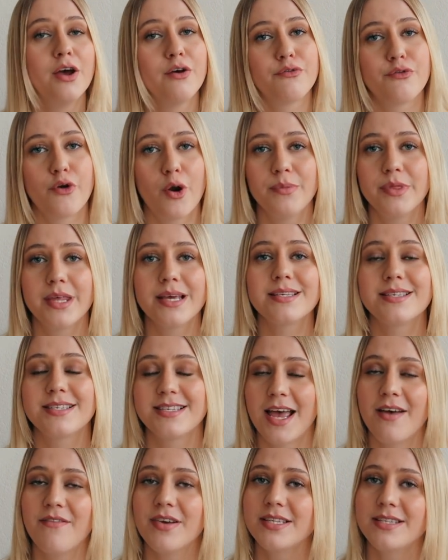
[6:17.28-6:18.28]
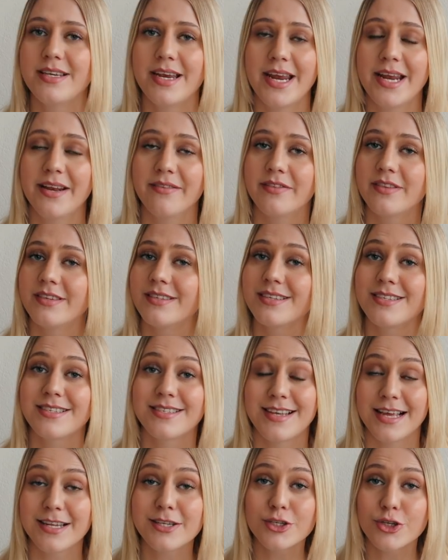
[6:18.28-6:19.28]
from the 17th
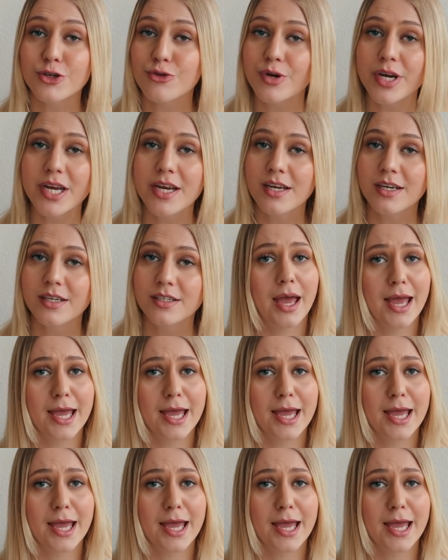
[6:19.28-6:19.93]
century,